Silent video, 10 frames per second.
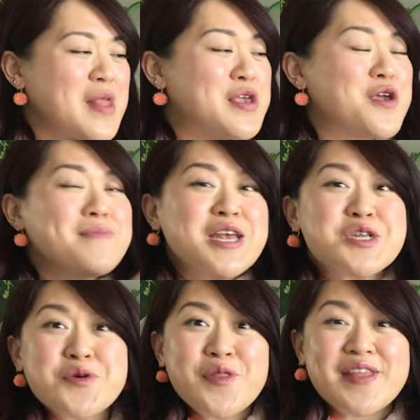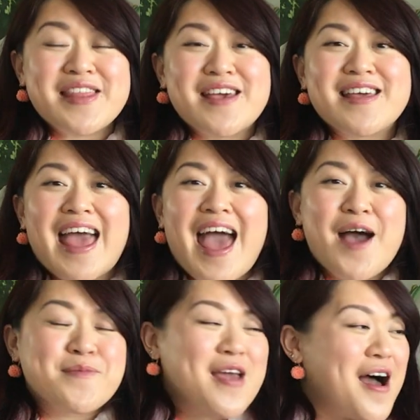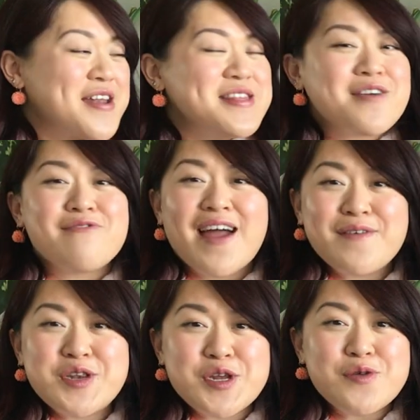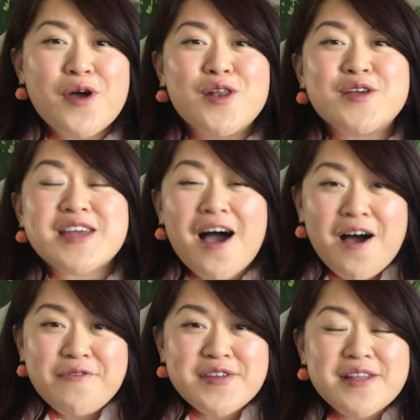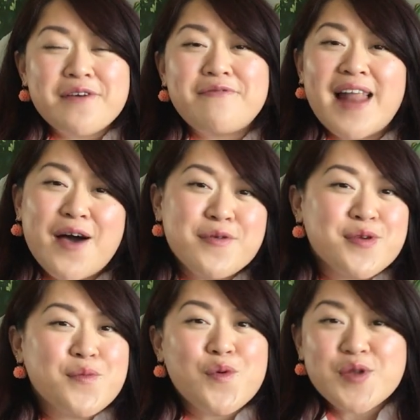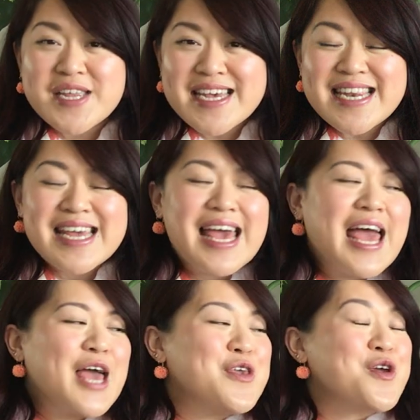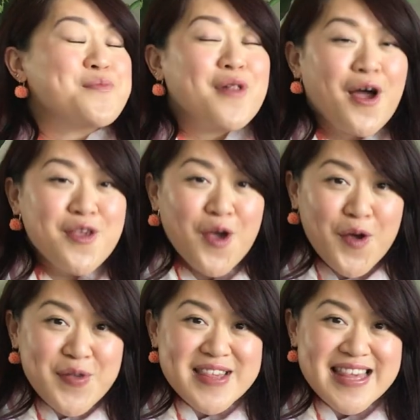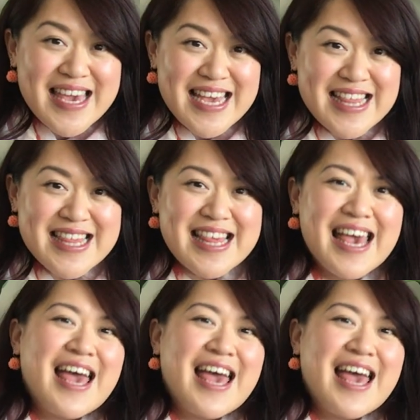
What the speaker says: you can make sure that the gardens around you are looked after, the flowers are watered. You could plant your own seeds.